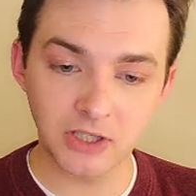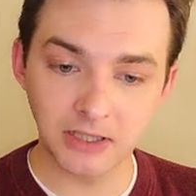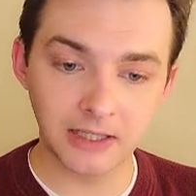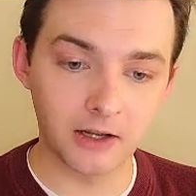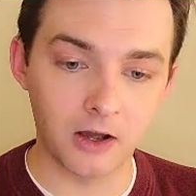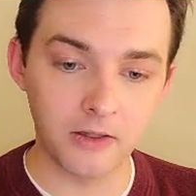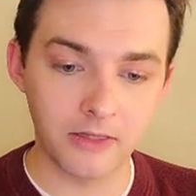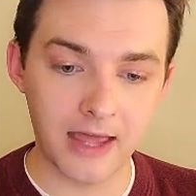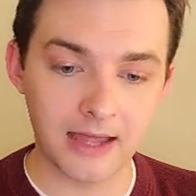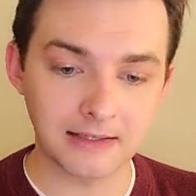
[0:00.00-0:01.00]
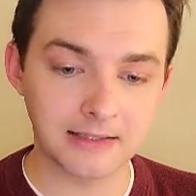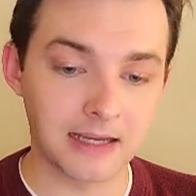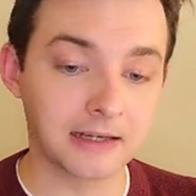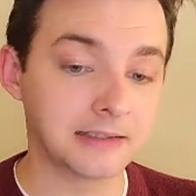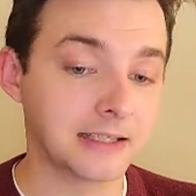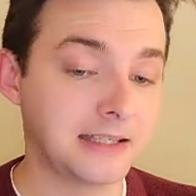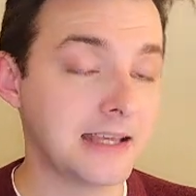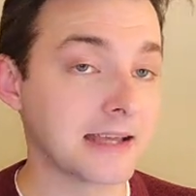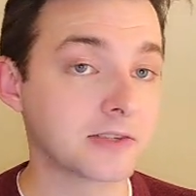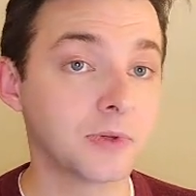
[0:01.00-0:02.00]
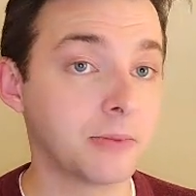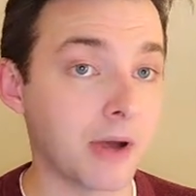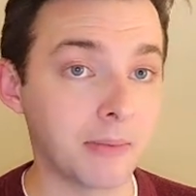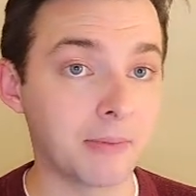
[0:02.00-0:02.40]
click on that and click yes when the pop-up